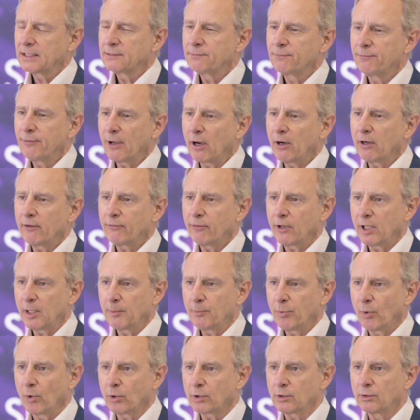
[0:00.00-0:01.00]
It's very, very
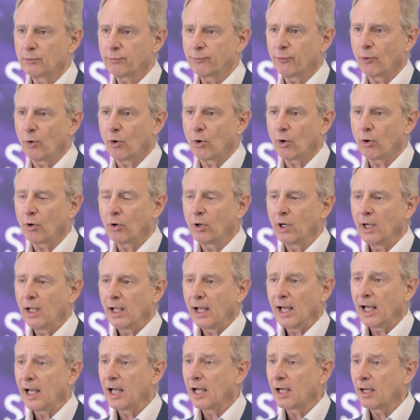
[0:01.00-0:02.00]
important for
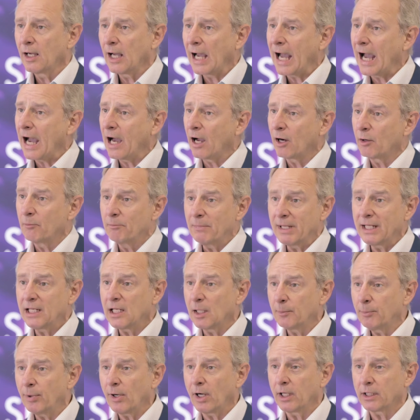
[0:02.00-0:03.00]
our
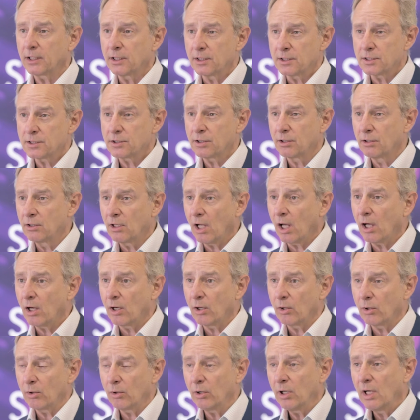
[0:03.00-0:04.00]
media partners to
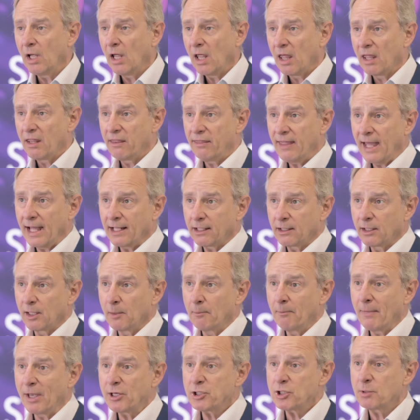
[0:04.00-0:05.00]
know that
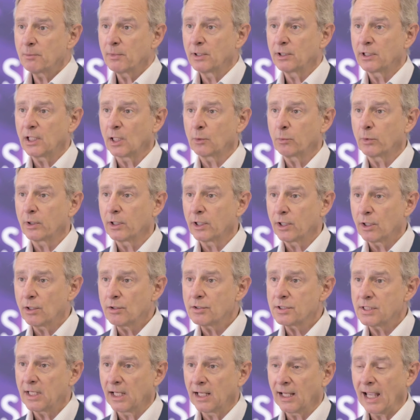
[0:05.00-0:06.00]
the measurement that we're
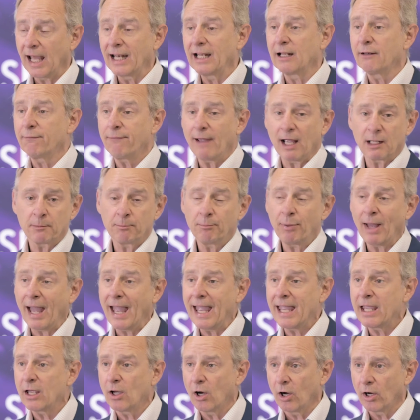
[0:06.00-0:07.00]
using, and in fact
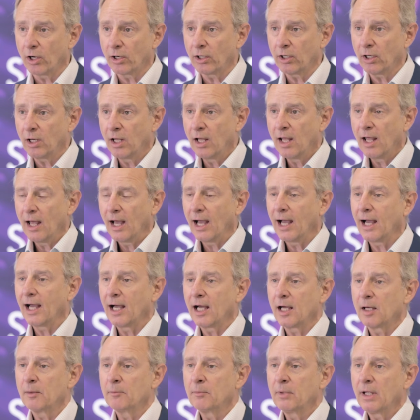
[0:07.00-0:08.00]
paying on,
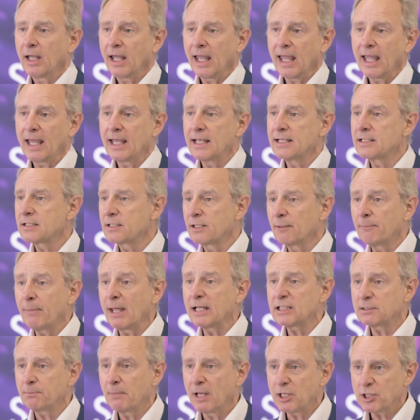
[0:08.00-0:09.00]
is the
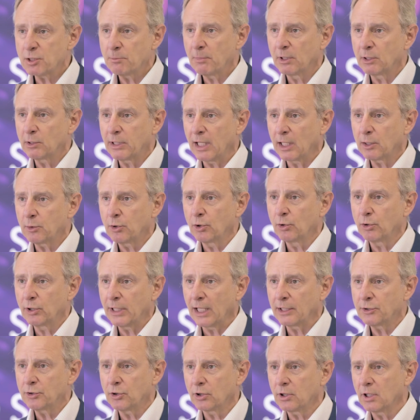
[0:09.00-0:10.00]
best measurement that
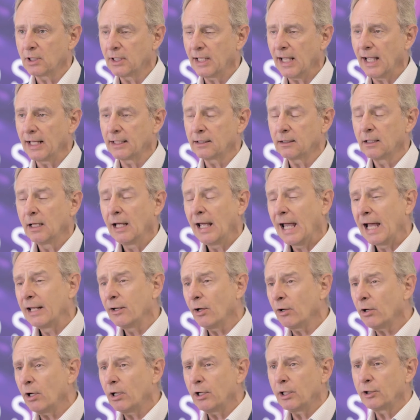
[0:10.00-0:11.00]
you can get. And
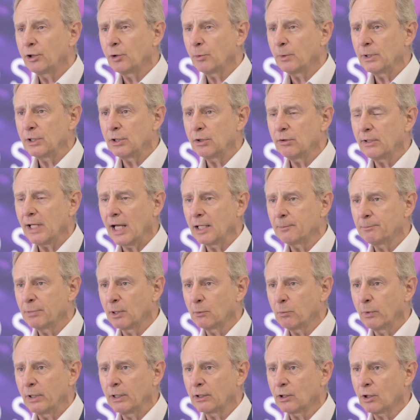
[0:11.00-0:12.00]
not only do we do that,
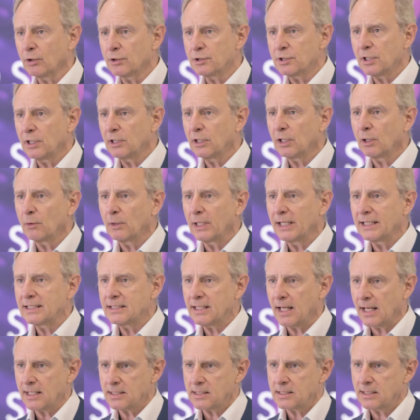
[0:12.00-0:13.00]
but we're continually
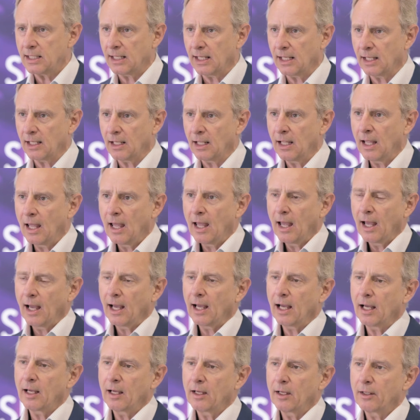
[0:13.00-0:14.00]
testing
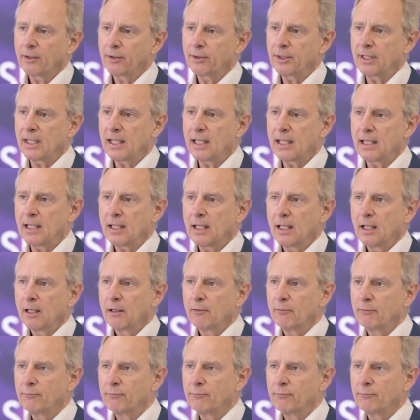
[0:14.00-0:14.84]
the